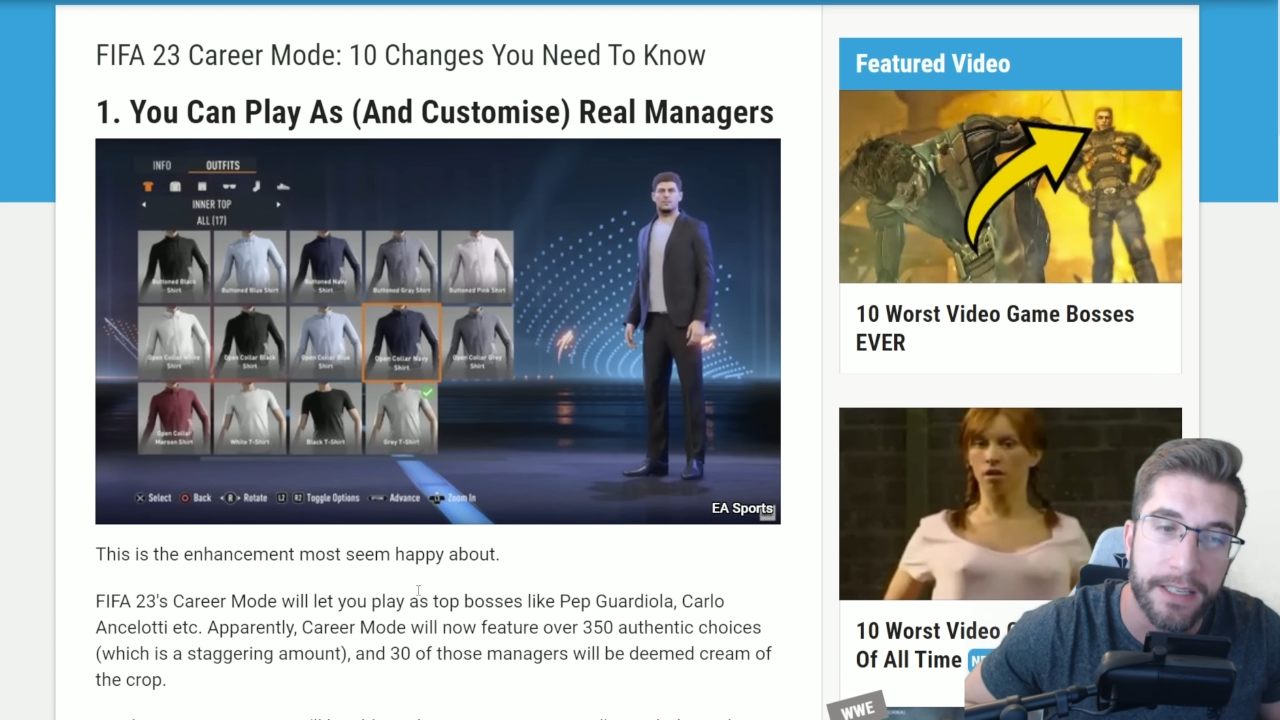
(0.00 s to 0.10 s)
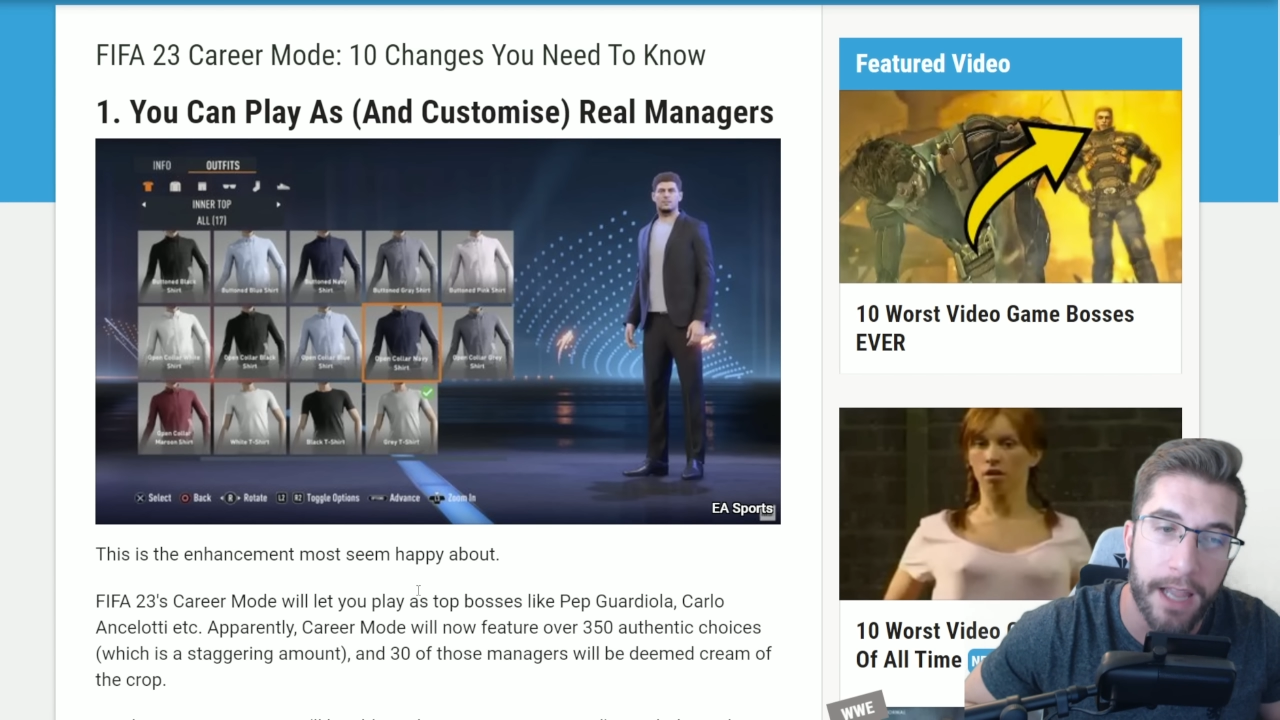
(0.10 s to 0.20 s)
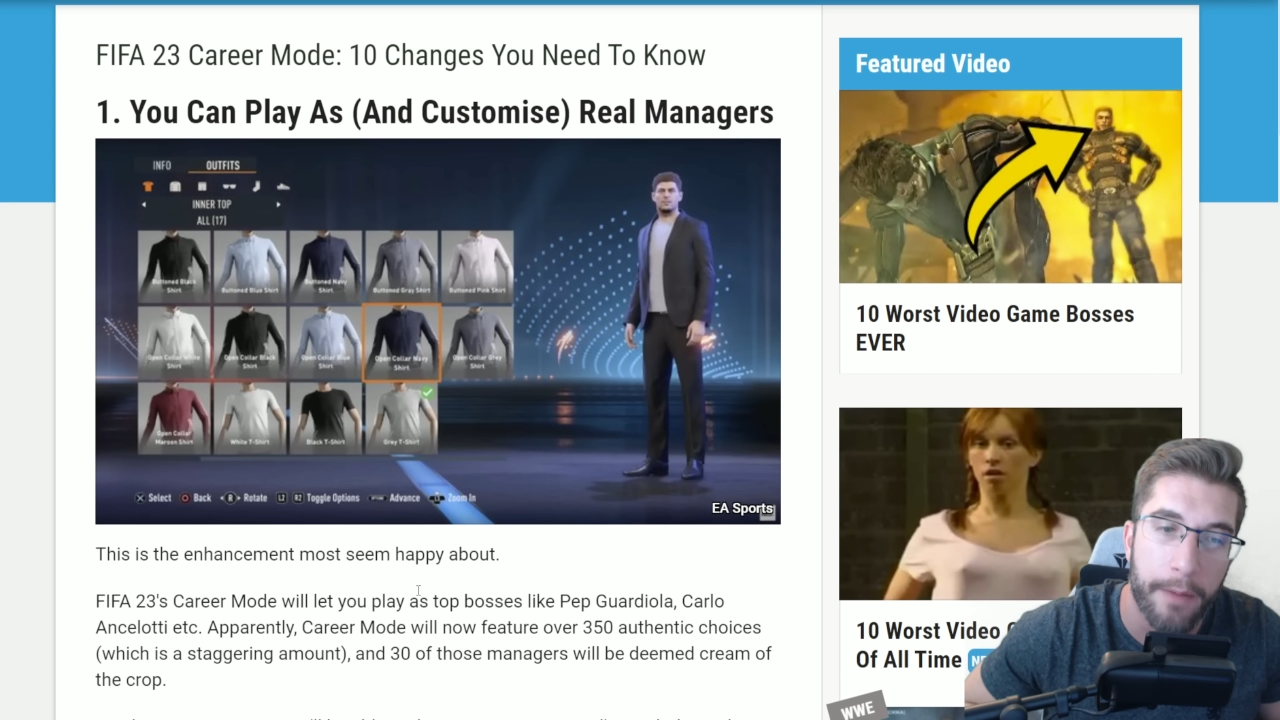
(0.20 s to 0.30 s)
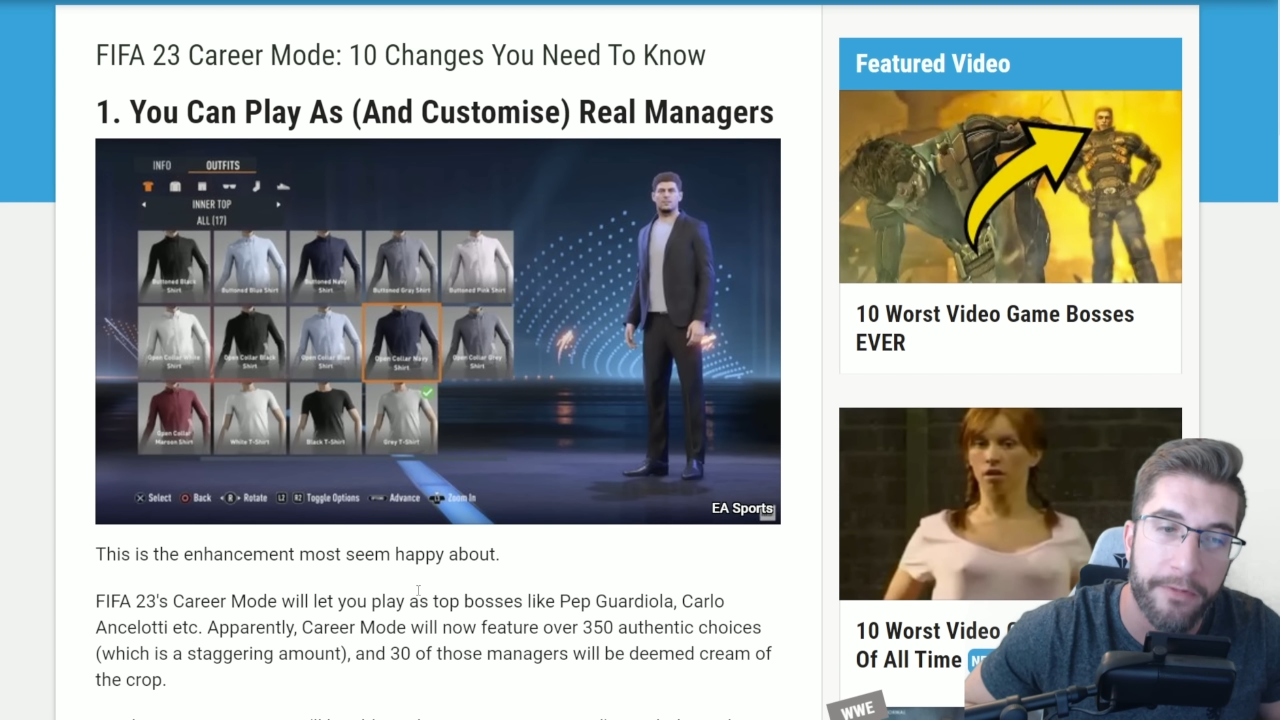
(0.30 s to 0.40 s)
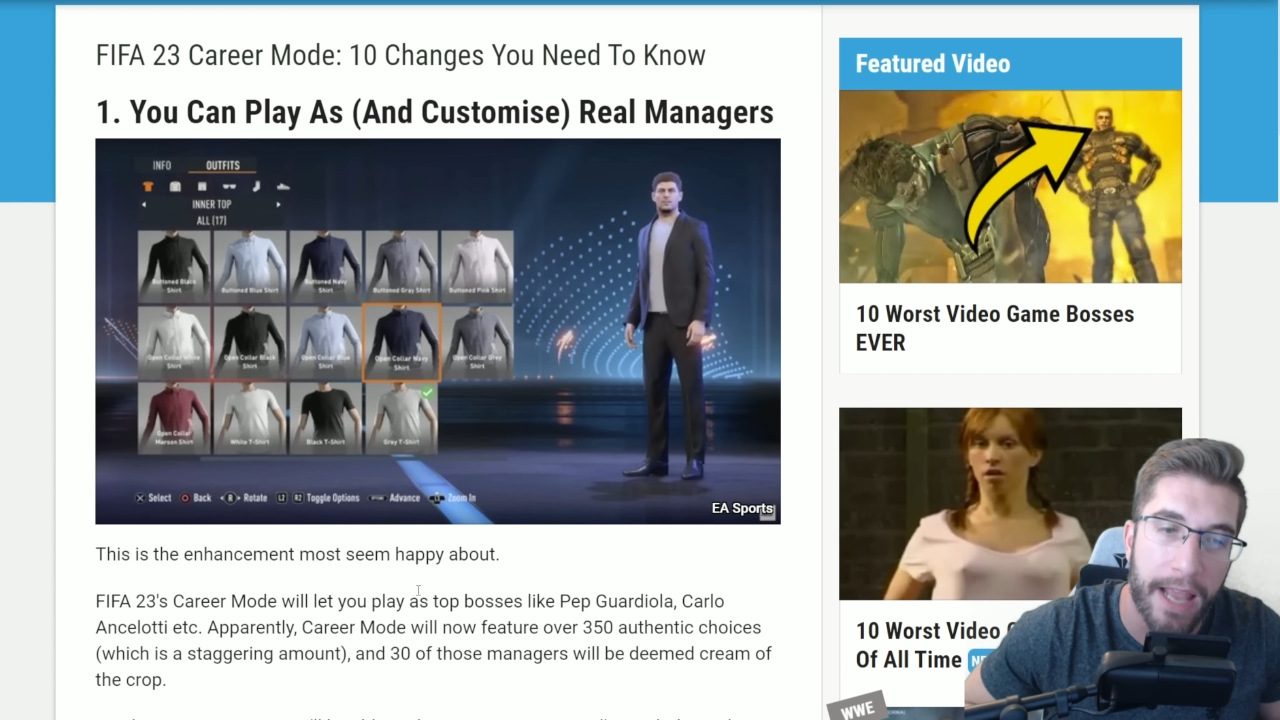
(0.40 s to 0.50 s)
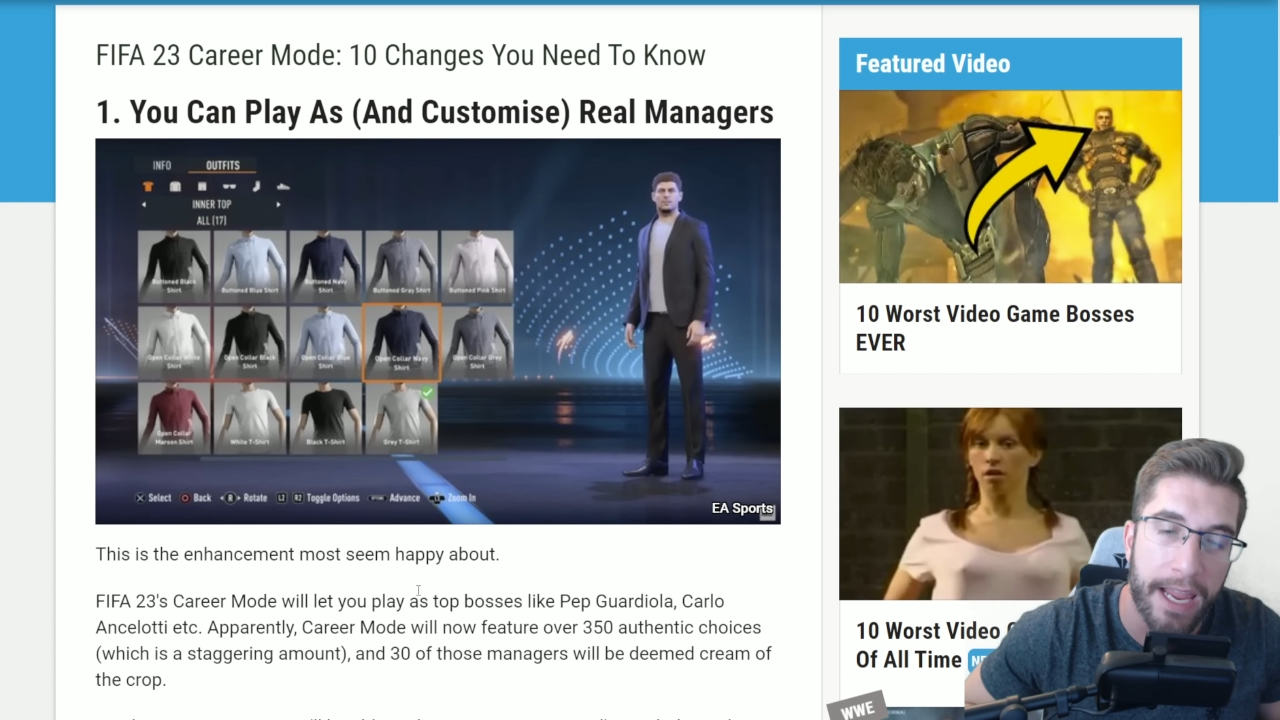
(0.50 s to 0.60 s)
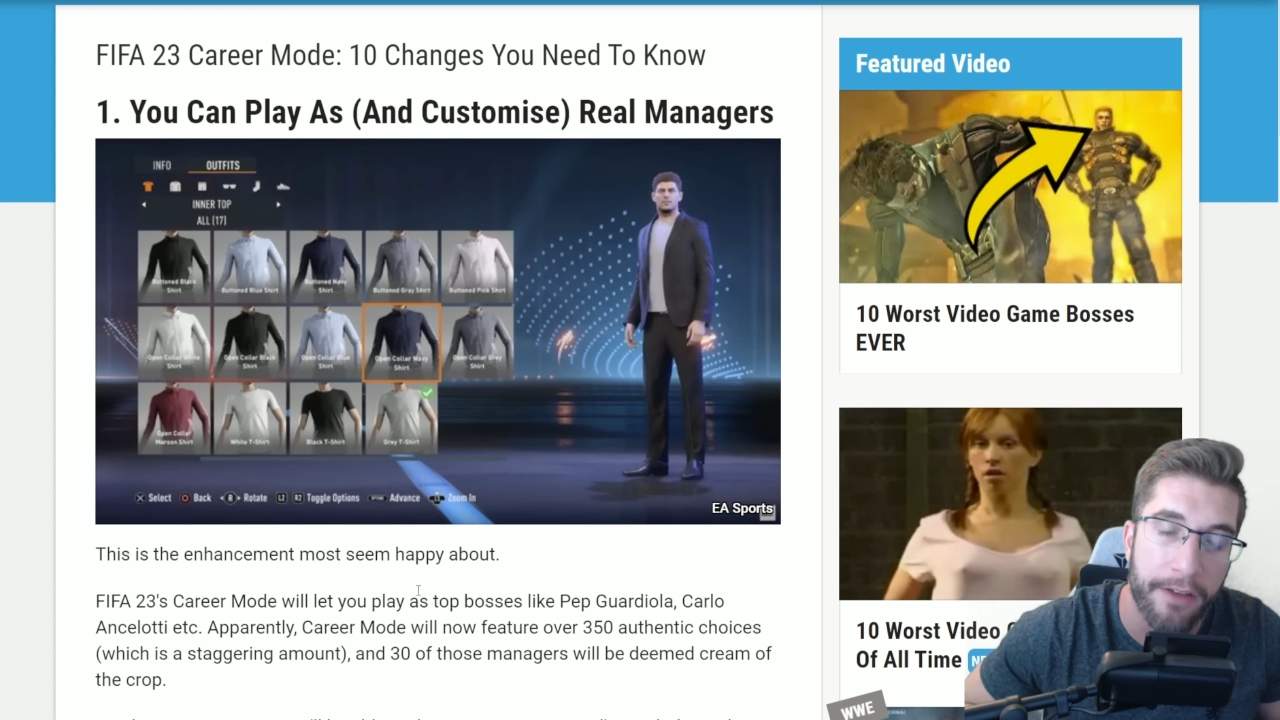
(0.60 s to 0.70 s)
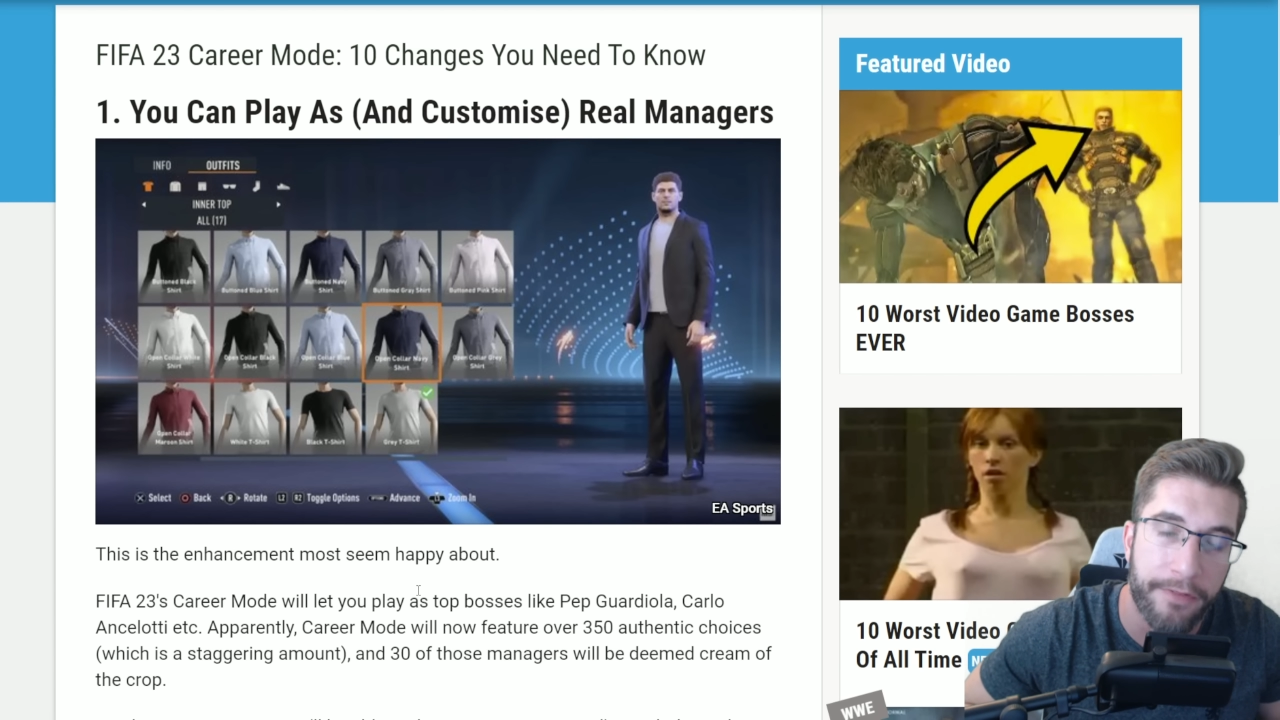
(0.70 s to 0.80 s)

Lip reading: to come later,